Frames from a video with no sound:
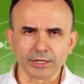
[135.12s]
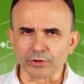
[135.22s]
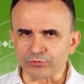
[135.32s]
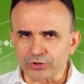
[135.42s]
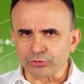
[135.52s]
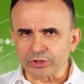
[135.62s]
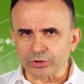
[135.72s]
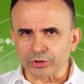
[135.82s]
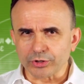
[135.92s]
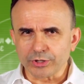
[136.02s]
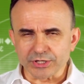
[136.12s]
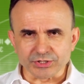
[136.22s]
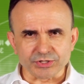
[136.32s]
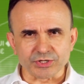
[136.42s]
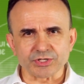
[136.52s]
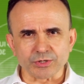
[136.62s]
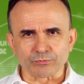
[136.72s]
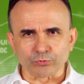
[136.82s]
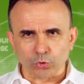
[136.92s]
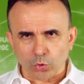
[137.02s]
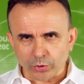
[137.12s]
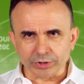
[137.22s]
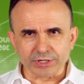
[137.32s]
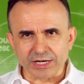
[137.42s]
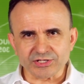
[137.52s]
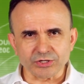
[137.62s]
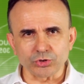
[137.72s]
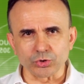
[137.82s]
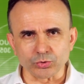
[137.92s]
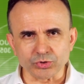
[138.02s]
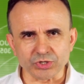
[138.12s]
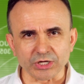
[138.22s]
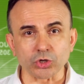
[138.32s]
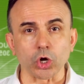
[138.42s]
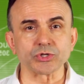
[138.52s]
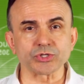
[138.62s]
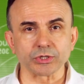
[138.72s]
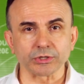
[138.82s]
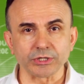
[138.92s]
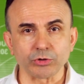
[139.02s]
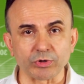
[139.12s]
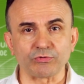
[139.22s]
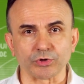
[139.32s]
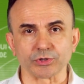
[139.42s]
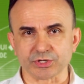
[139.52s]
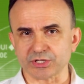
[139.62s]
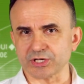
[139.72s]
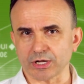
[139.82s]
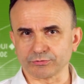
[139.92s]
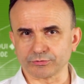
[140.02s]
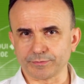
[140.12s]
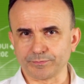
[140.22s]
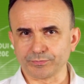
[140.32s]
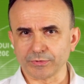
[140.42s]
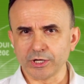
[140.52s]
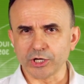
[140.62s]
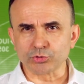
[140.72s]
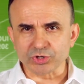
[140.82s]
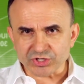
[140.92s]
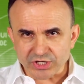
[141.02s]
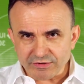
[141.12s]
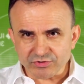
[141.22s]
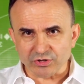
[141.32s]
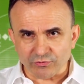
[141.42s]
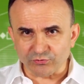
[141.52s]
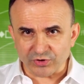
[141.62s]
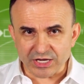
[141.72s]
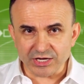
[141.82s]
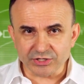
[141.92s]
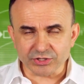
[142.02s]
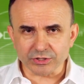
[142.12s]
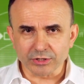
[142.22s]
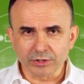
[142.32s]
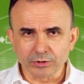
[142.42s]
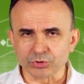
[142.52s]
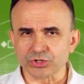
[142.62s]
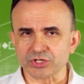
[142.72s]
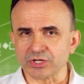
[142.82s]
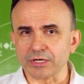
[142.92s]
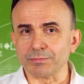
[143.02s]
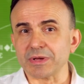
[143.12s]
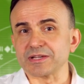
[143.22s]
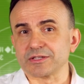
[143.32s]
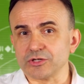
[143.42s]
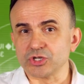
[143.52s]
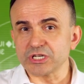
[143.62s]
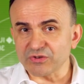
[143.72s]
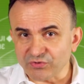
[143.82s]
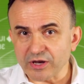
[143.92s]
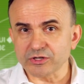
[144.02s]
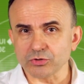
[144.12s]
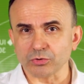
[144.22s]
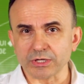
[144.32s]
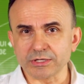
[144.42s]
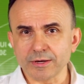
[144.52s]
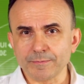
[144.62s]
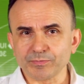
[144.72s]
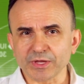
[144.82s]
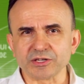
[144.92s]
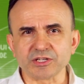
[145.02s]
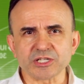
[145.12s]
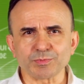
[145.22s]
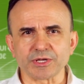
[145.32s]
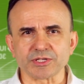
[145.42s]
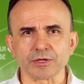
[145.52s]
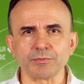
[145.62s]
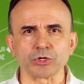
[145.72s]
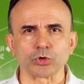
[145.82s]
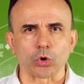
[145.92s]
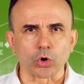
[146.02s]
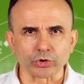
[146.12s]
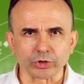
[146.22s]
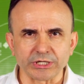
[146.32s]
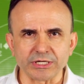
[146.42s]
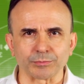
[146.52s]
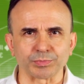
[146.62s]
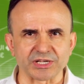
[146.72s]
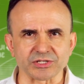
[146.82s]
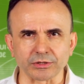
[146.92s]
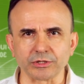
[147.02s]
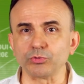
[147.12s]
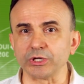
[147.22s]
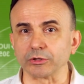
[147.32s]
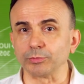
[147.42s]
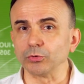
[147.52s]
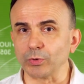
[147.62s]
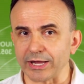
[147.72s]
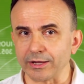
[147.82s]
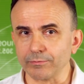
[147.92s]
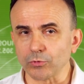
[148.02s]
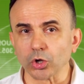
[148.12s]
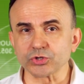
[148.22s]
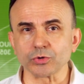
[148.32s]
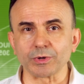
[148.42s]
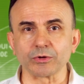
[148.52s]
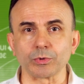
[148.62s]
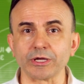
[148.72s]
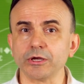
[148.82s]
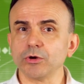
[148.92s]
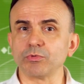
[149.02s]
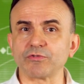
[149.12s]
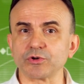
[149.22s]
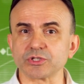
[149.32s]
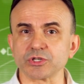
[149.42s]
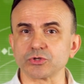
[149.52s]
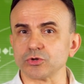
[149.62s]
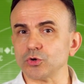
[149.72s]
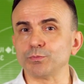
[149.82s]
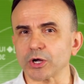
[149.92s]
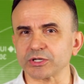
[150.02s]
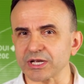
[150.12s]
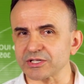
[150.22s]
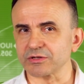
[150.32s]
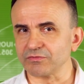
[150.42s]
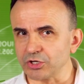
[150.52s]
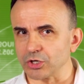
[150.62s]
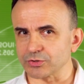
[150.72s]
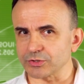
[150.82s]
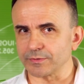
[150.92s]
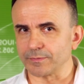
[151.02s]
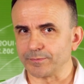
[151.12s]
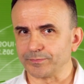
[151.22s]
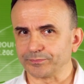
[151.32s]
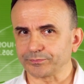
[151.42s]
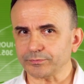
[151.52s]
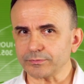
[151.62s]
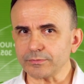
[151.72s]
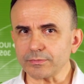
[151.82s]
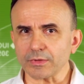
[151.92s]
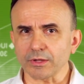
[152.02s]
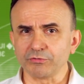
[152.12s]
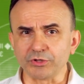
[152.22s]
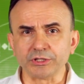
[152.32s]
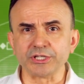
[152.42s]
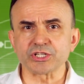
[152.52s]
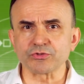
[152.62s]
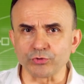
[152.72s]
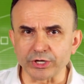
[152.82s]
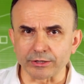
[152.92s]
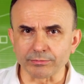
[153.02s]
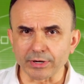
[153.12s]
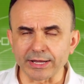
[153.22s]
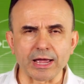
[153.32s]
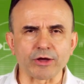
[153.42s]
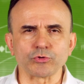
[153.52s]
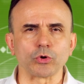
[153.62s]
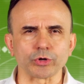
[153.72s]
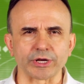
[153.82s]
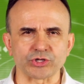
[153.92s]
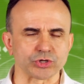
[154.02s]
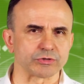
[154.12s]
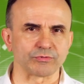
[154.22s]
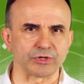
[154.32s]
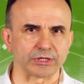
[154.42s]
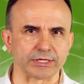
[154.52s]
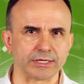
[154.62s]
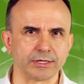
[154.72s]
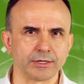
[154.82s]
A feed reader is a system for organizing news that constantly refills itself. It receives the feeds, which is the messages fed to it, and displays them in an orderly and pleasantly readable way. Also, by the way, references to new podcasts and videos. Feedly is free, and I have no connection to Feedly.